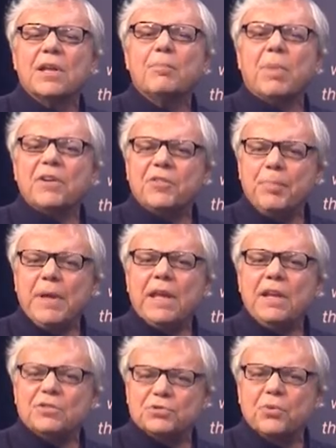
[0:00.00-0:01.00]
by
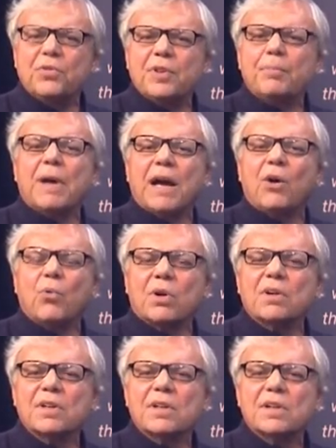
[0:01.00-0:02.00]
speaking truth to
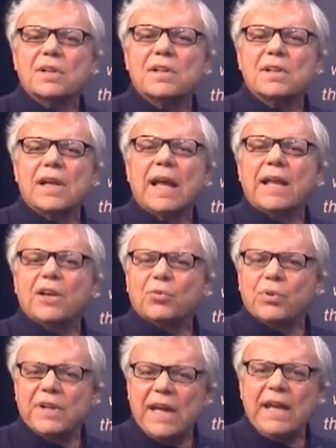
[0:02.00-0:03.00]
power and
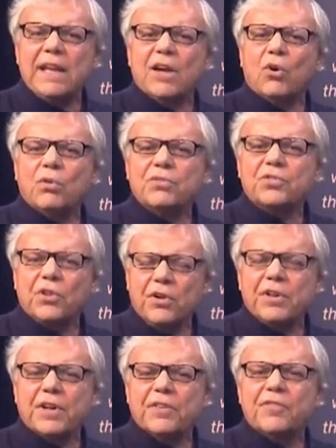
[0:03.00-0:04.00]
creating
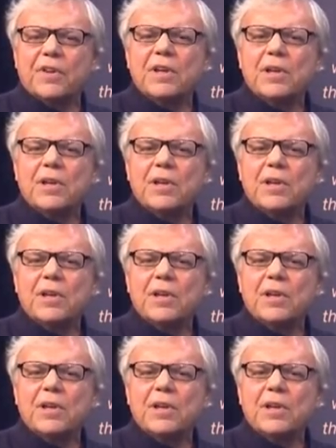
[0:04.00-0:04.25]
alternative